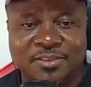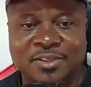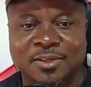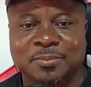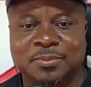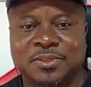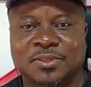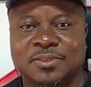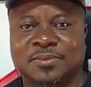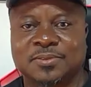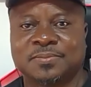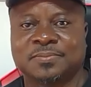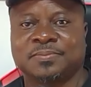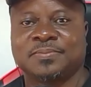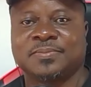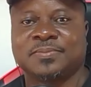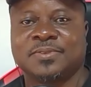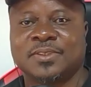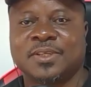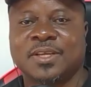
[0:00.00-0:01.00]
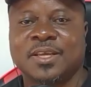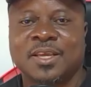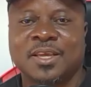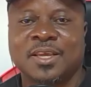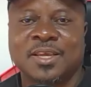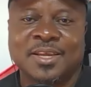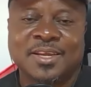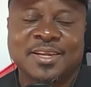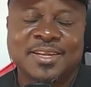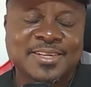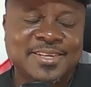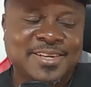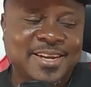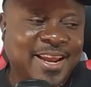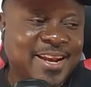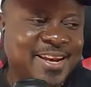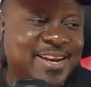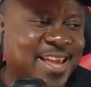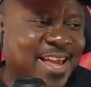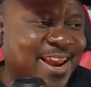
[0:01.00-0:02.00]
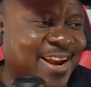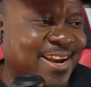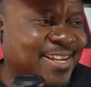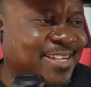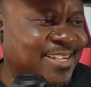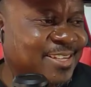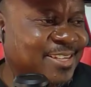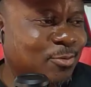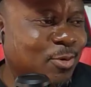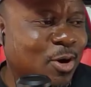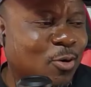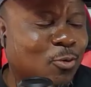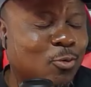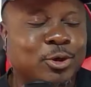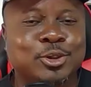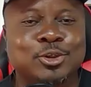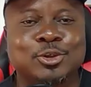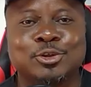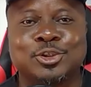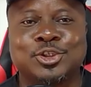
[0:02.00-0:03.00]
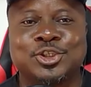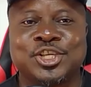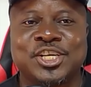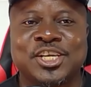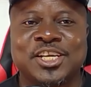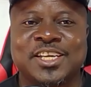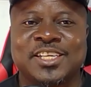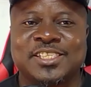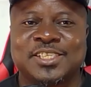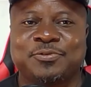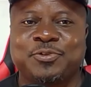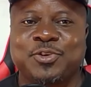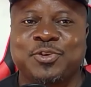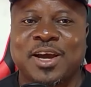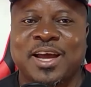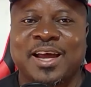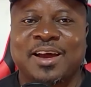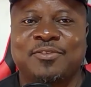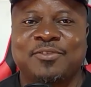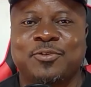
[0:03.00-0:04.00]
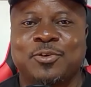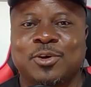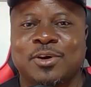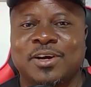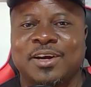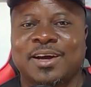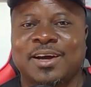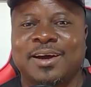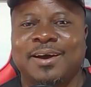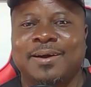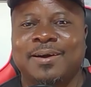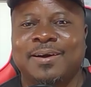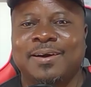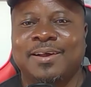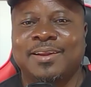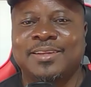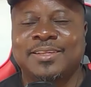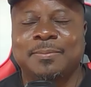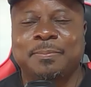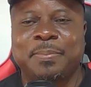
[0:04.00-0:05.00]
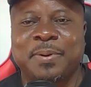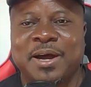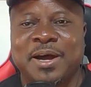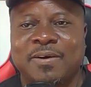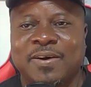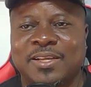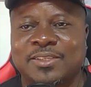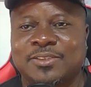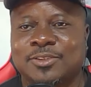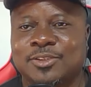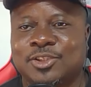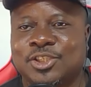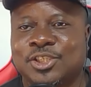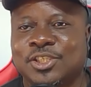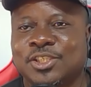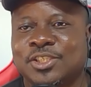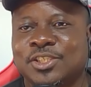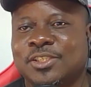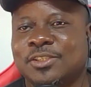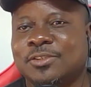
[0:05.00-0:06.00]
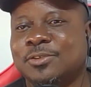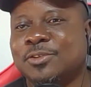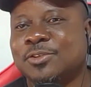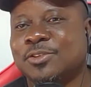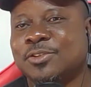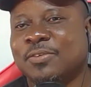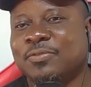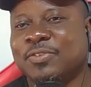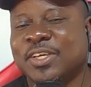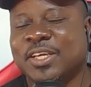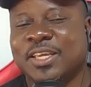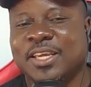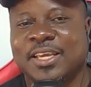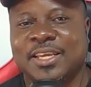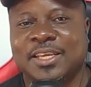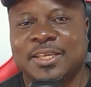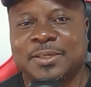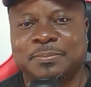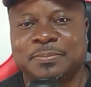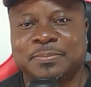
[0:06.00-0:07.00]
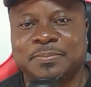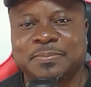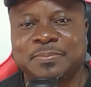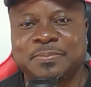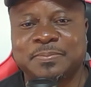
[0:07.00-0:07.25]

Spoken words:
on something. Yeah. Danieli, what would you change if you have the powers to change the rules of the game?